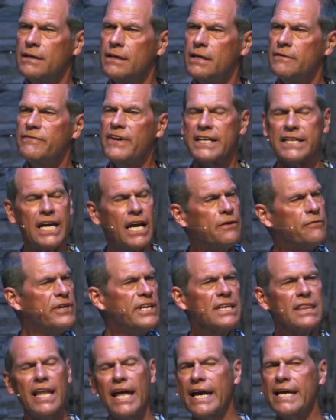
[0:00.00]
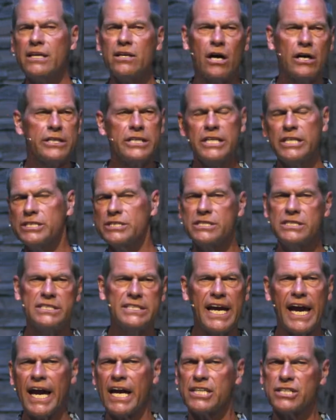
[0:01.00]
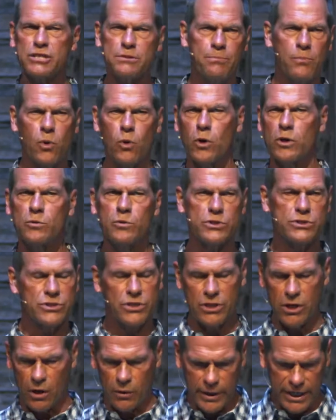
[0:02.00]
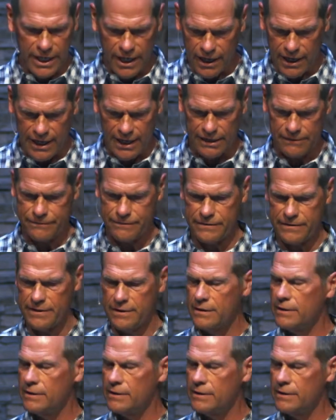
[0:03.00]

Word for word: In fact, every light on his dashboard was going off.